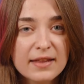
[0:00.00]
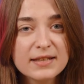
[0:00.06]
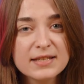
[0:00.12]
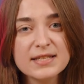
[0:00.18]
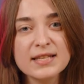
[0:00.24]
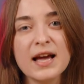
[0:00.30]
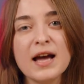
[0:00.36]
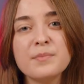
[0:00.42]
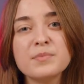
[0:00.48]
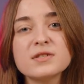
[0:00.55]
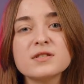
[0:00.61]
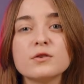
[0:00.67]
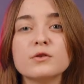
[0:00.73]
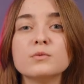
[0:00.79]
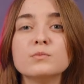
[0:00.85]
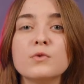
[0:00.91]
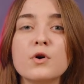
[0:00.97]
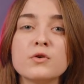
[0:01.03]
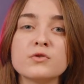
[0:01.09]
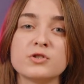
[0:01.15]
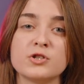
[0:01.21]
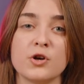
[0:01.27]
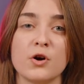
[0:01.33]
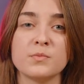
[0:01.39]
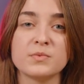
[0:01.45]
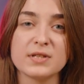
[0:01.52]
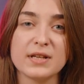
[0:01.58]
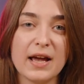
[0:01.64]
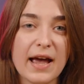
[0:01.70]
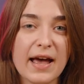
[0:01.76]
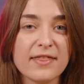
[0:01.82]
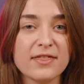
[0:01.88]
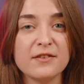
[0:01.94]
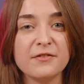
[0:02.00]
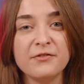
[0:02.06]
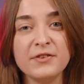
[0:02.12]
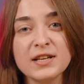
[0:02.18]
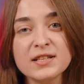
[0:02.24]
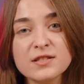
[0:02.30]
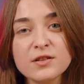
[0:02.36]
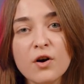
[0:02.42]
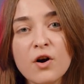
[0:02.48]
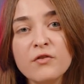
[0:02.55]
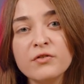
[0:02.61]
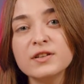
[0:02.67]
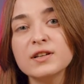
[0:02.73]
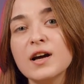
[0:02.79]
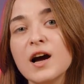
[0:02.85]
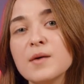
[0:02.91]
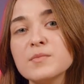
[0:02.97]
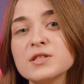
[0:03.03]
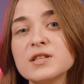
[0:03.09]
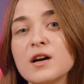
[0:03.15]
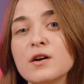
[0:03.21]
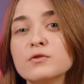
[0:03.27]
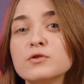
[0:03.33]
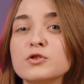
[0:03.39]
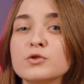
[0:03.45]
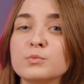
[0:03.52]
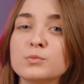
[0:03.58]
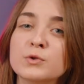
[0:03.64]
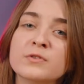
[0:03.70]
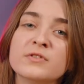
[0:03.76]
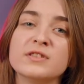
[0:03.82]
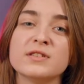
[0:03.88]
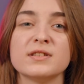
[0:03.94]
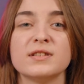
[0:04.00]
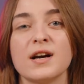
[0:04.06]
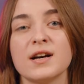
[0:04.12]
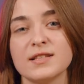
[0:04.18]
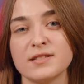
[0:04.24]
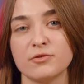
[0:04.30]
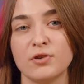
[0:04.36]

This happens on most jobs, and the fix often comes down to moving the ducts